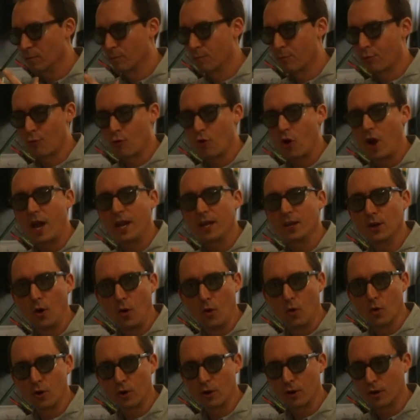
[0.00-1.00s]
bright
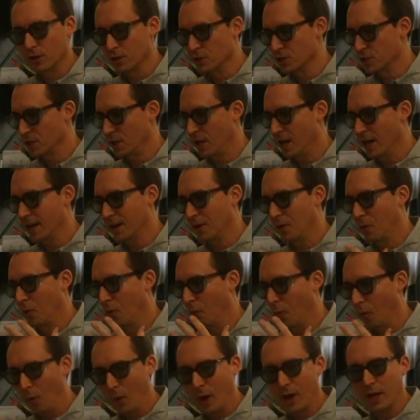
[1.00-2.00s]
orange, like
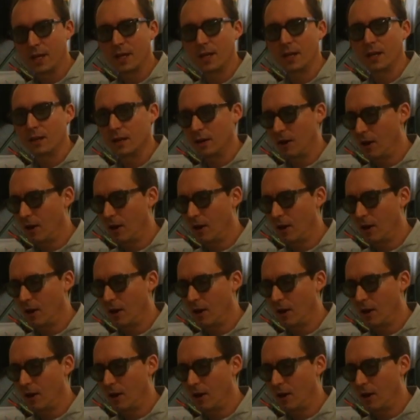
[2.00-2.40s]
wicked